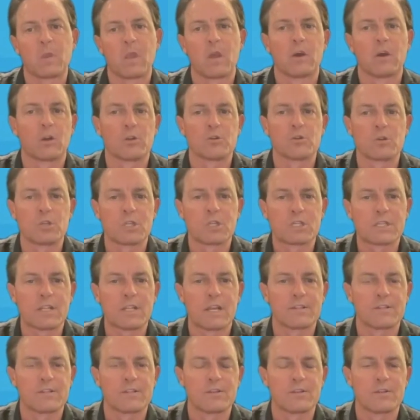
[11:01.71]
I'd also just
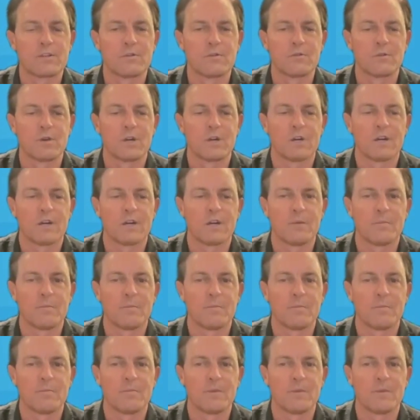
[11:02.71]
like to
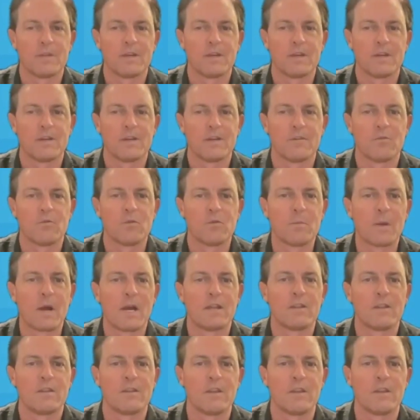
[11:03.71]
um, uh,
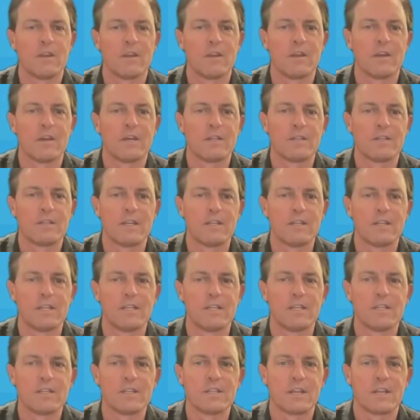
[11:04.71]
remind the
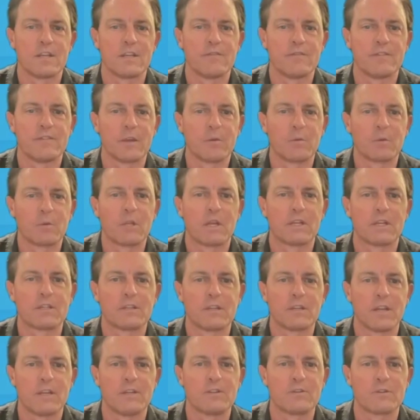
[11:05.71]
attendees that if they would like
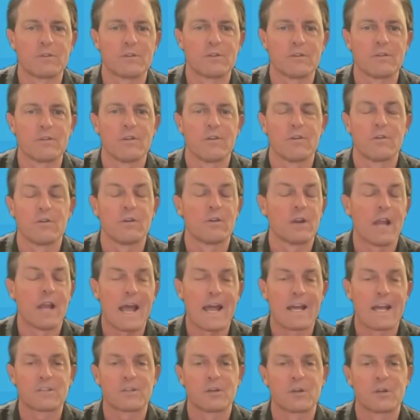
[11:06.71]
to answer or
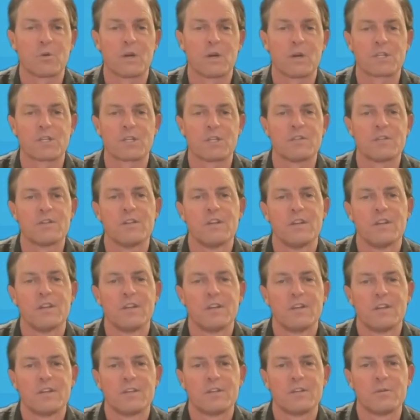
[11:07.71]
ask a question
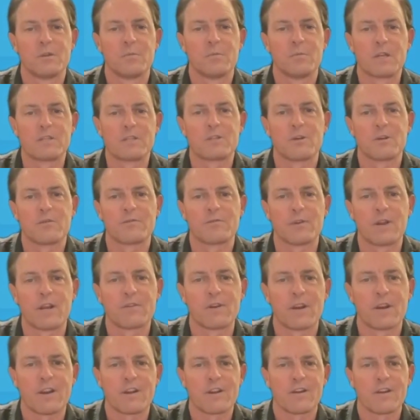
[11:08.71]
to either myself or
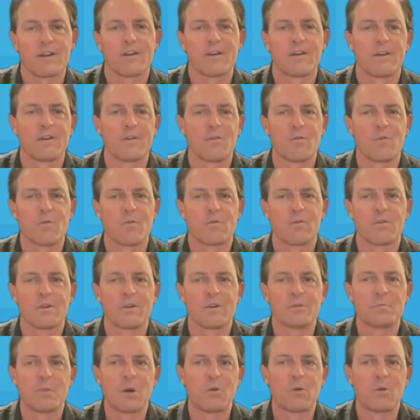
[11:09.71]
Henrik uh, or
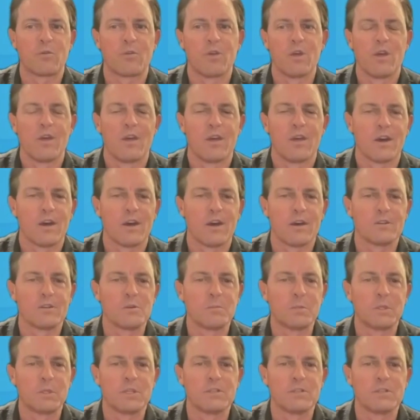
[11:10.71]
us both, uh,
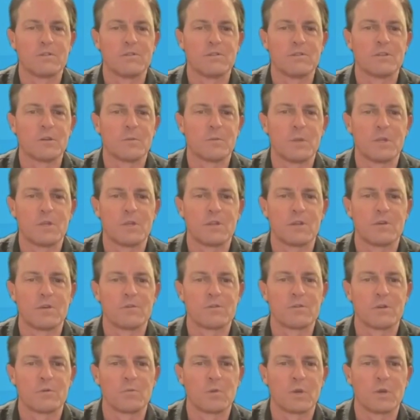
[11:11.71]
to please submit
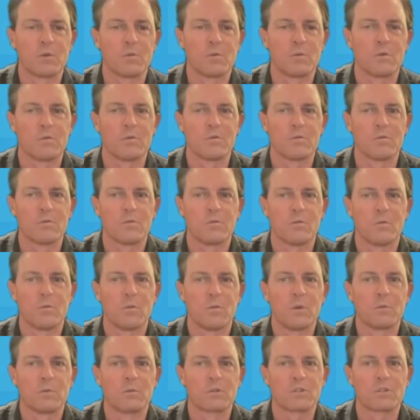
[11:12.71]
those, and we will
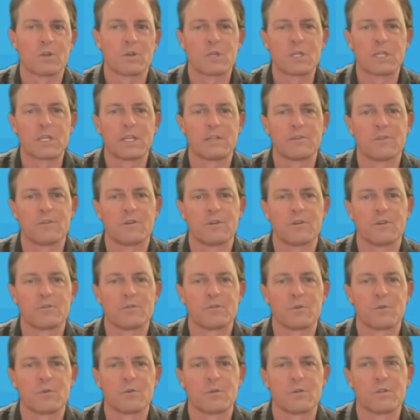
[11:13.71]
we will start to get to those
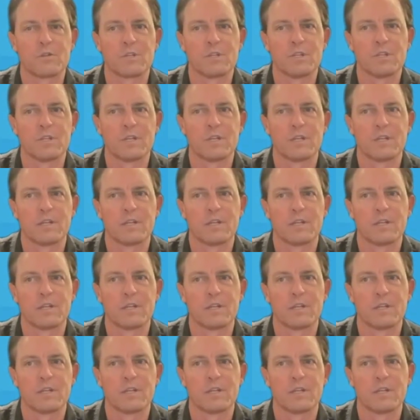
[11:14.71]
towards the